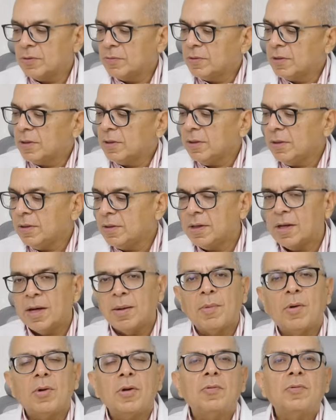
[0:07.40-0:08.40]
of the
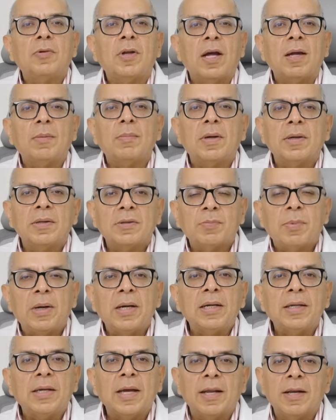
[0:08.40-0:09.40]
amount of time I
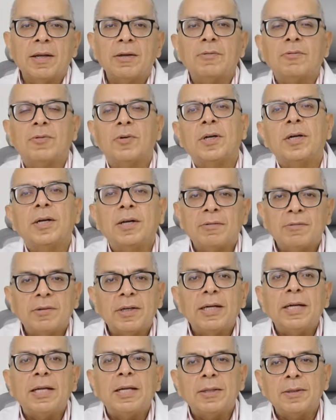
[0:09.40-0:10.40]
spend caring for it
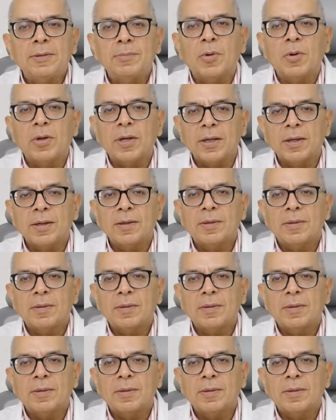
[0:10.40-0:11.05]
every day in the morning.